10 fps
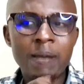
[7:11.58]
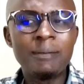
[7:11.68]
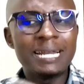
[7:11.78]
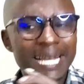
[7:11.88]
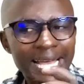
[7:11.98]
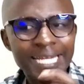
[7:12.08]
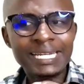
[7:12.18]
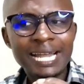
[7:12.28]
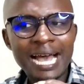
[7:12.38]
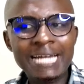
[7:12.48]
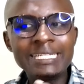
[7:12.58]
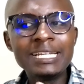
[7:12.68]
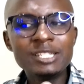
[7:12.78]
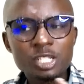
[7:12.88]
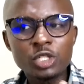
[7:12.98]
But again, an
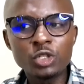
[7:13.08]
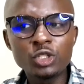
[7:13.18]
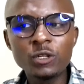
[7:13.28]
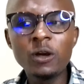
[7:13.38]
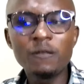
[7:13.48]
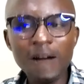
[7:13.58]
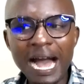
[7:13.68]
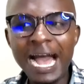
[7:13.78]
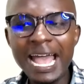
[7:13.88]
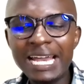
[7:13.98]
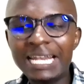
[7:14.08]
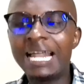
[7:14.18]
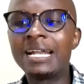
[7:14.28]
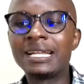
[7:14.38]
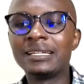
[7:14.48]
institution of higher
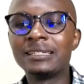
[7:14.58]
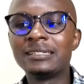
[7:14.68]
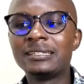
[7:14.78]
learning